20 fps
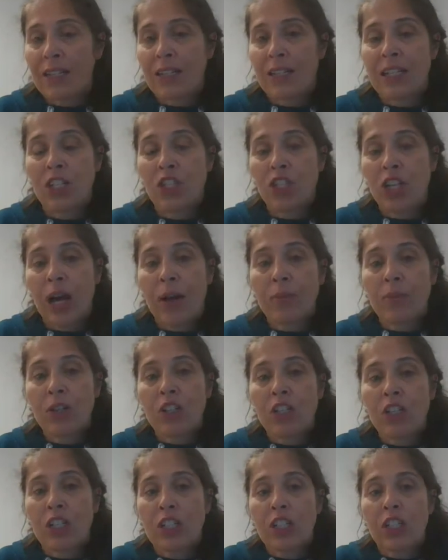these
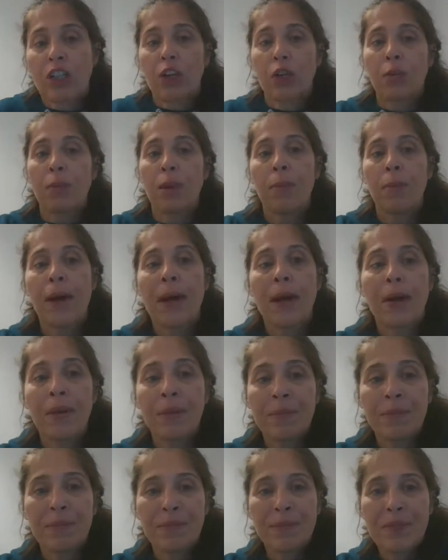chapters just a little bit better.
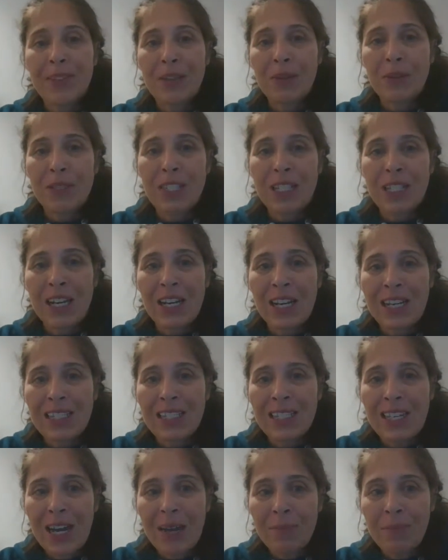We'll see you next
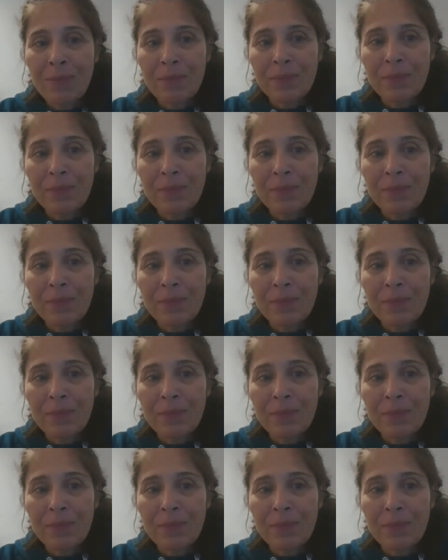time.